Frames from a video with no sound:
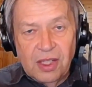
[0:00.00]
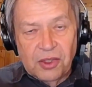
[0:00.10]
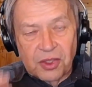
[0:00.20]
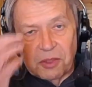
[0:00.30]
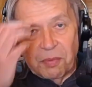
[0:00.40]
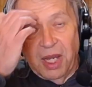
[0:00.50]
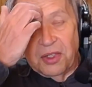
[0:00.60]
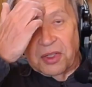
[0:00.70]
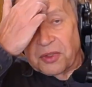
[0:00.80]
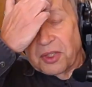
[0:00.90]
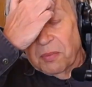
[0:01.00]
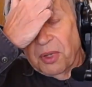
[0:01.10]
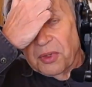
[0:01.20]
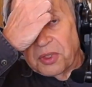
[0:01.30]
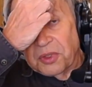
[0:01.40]
and that teaches
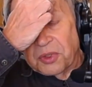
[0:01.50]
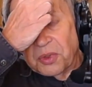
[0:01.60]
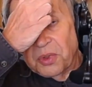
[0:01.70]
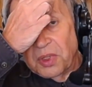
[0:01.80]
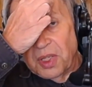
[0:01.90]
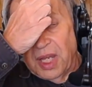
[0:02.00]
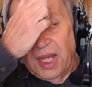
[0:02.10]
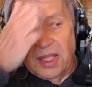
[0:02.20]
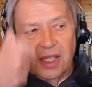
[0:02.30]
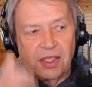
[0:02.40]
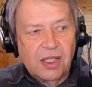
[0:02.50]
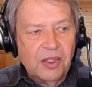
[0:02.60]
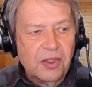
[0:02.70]
us or provides us with